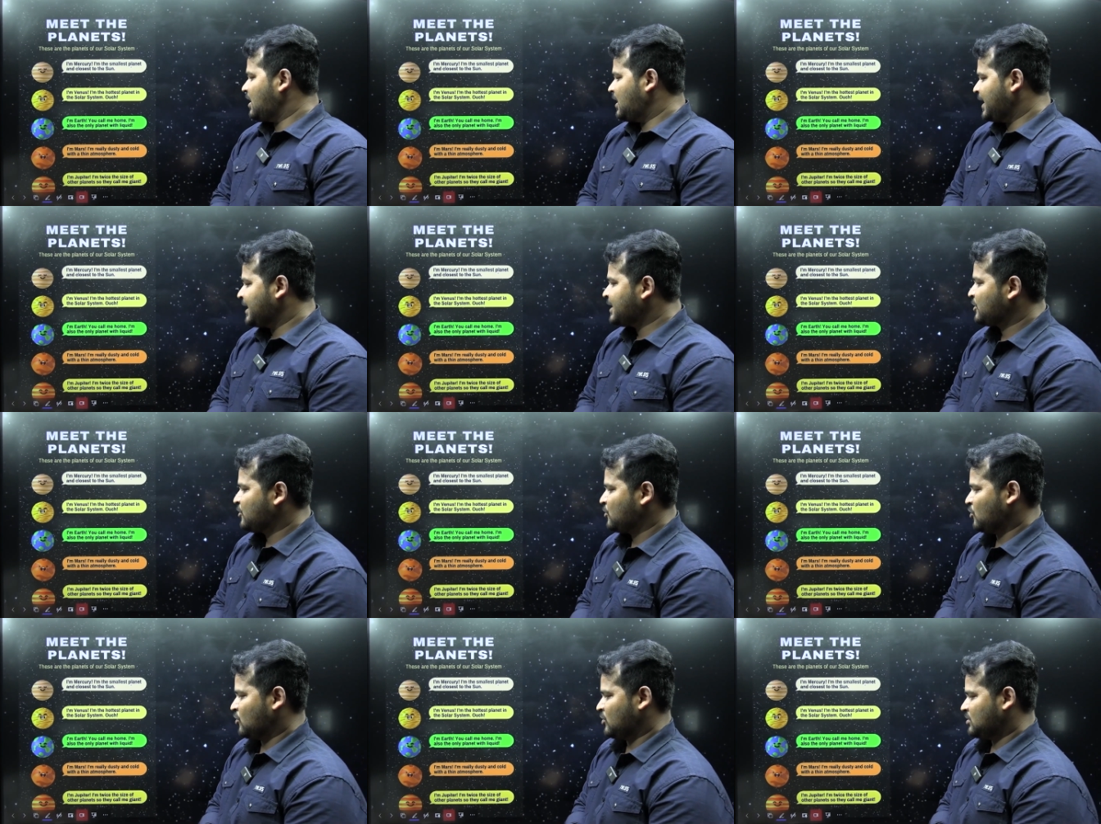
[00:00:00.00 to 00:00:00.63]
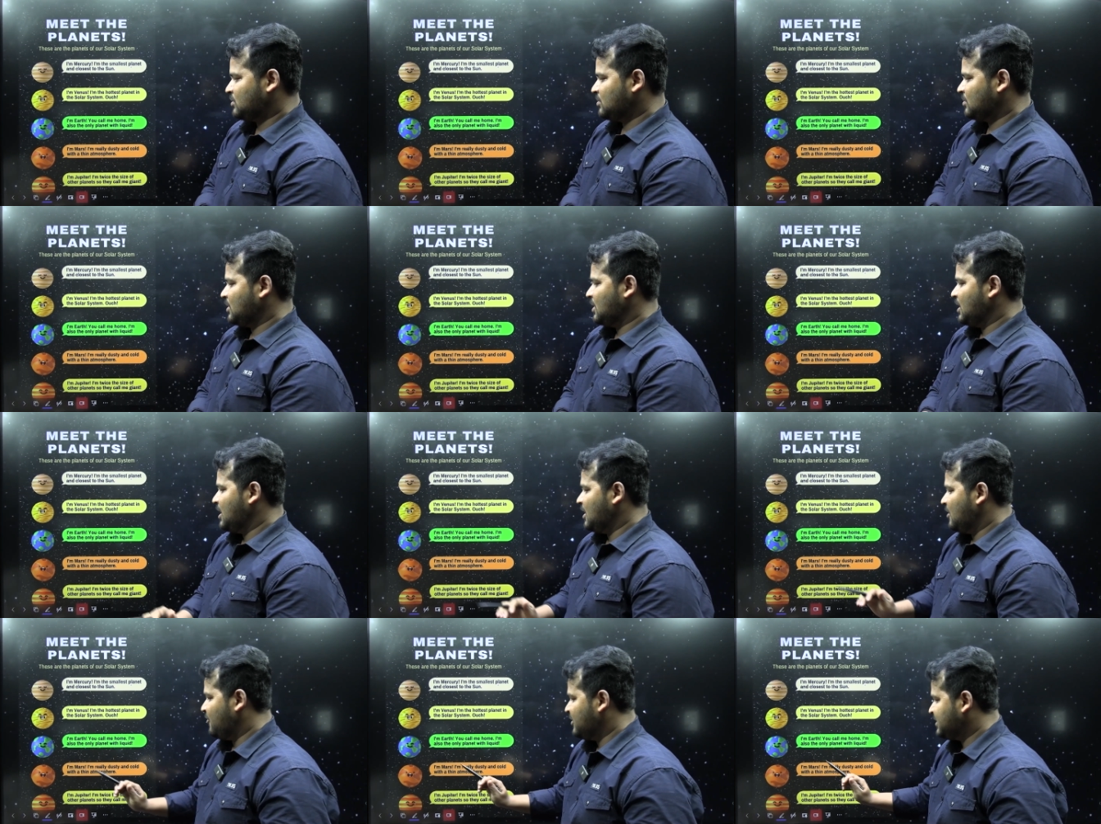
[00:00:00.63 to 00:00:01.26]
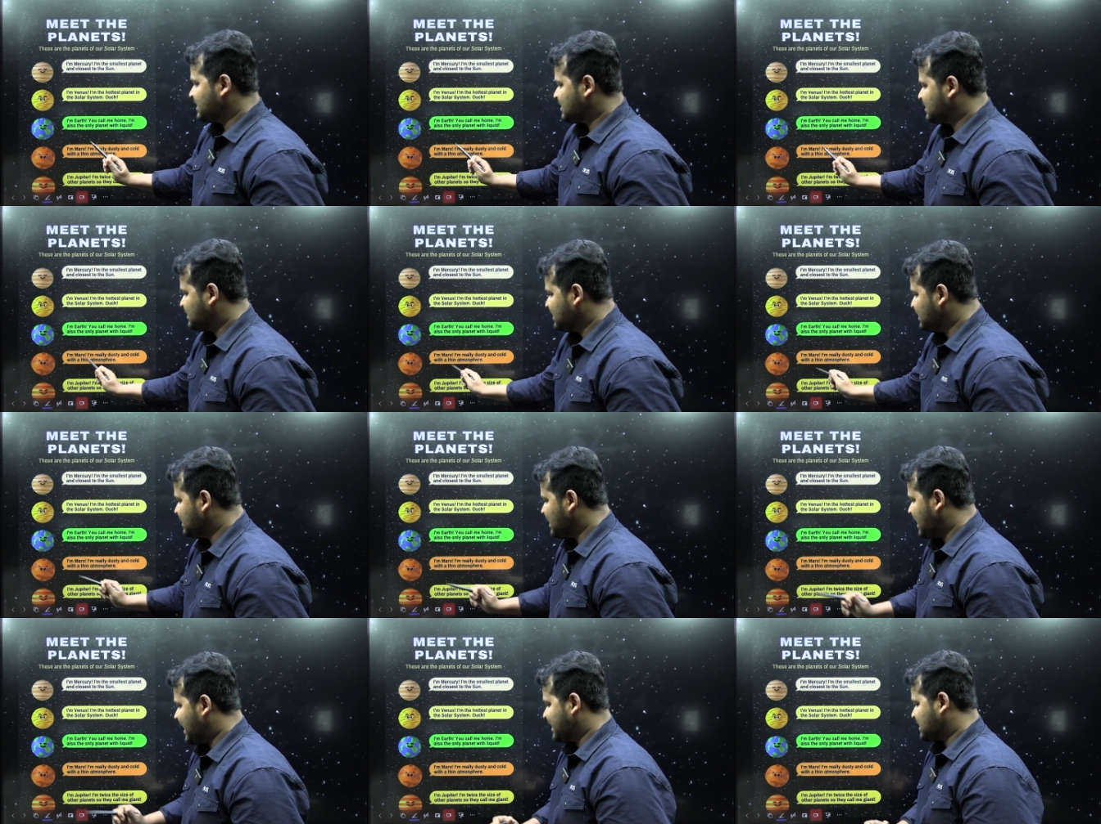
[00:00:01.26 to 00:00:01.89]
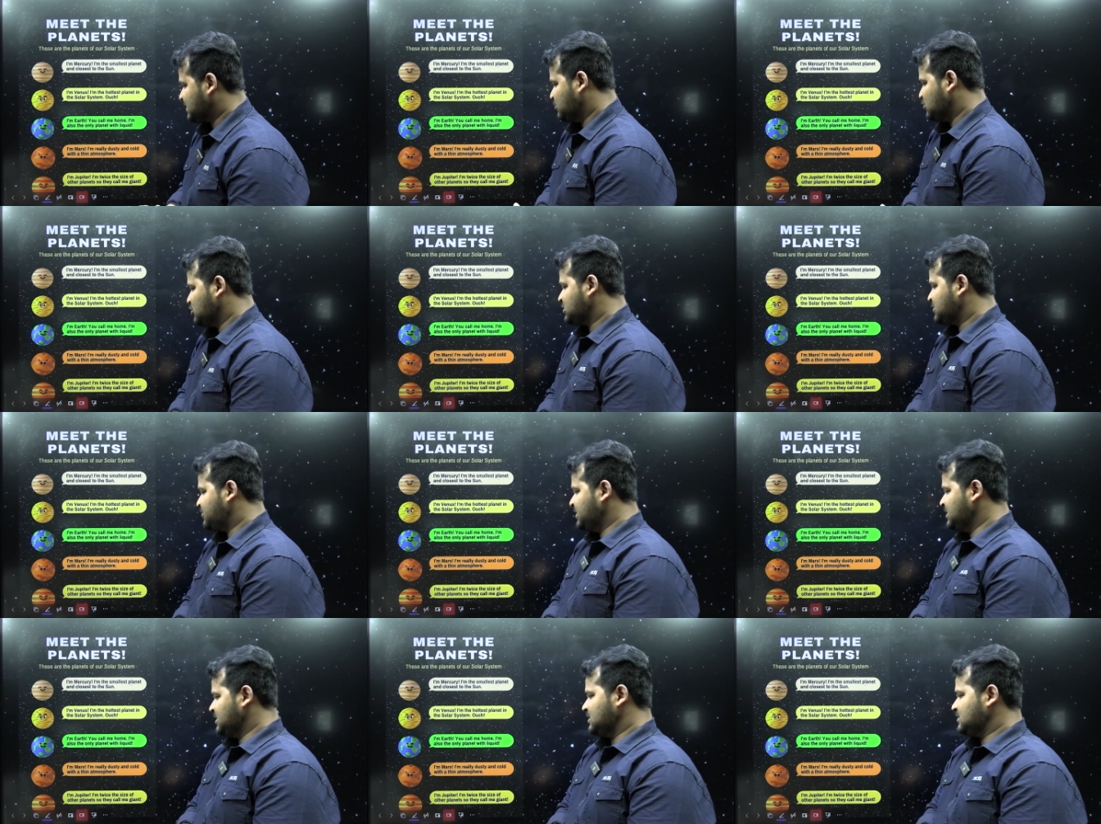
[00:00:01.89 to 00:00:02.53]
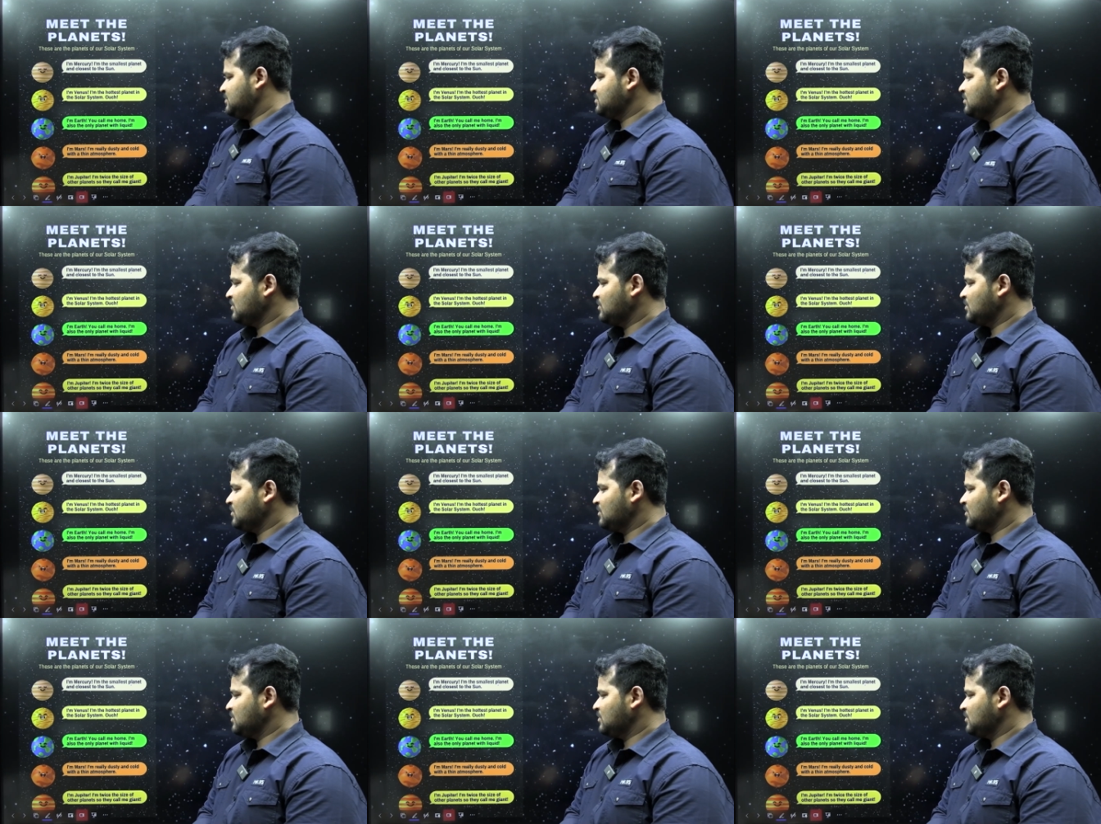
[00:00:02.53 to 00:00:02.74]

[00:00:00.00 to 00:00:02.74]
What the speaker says: and cold with a thin atmosphere.